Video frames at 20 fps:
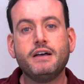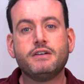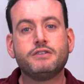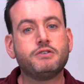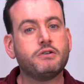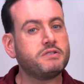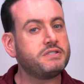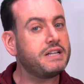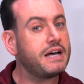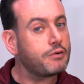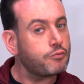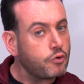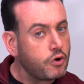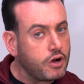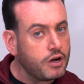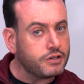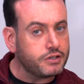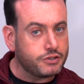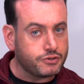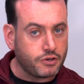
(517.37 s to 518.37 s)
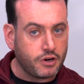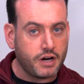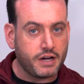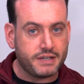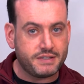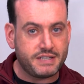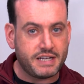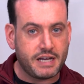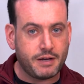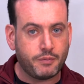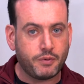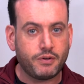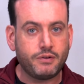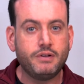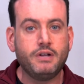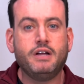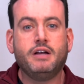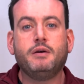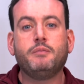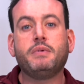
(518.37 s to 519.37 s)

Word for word: So it's not wrong to draw at a table,